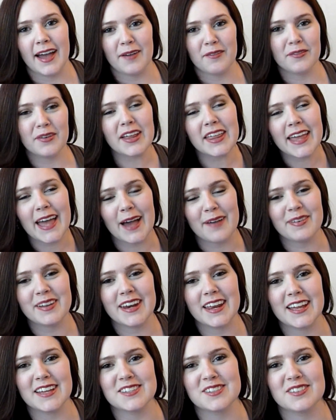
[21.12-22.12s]
Really happy
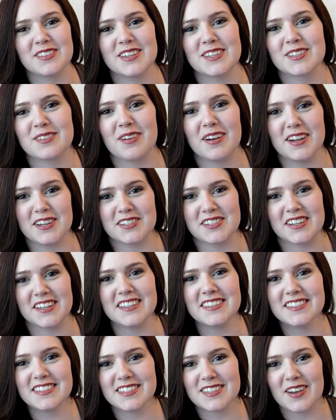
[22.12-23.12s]
to answer these
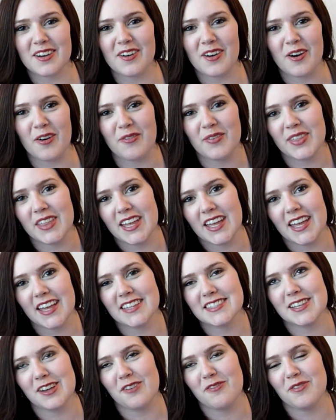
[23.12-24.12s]
questions, so hopefully
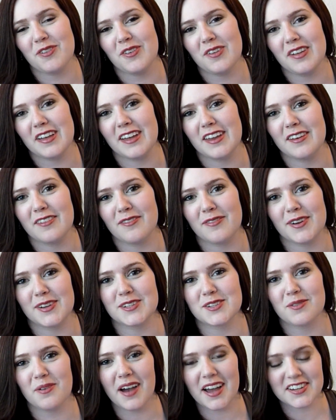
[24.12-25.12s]
it's helpful and fun
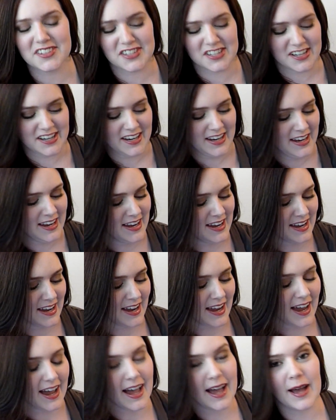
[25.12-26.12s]
to watch.
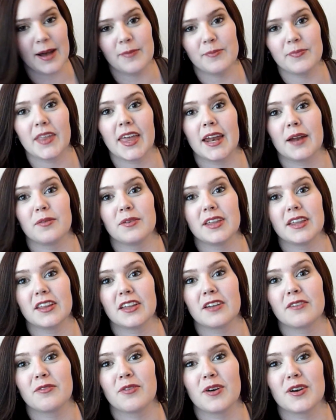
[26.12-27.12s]
And I'm really
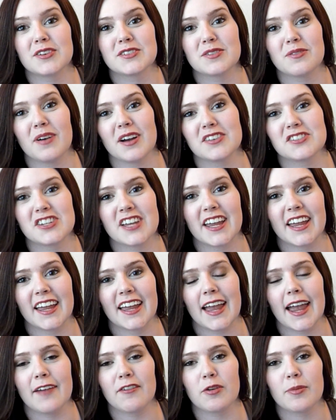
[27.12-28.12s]
looking forward to
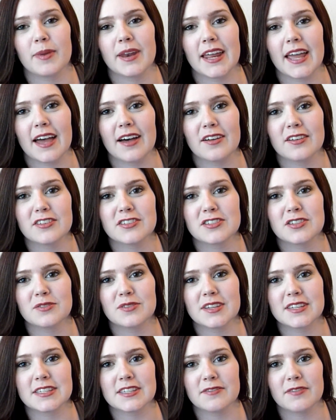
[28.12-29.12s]
watching everybody else who
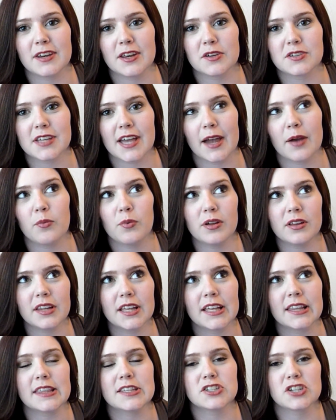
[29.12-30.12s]
does the videos. I will
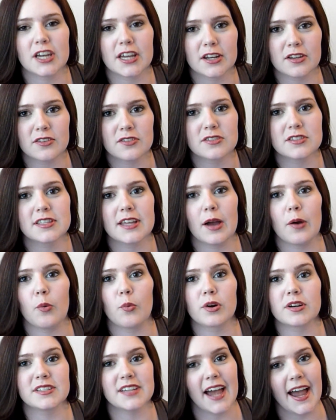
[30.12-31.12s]
link the channels that
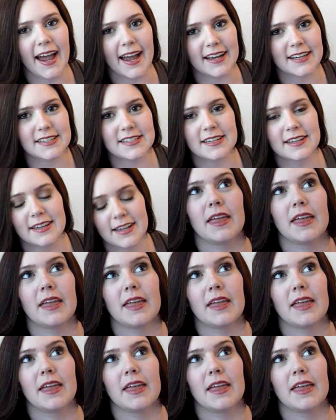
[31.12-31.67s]
were tagged.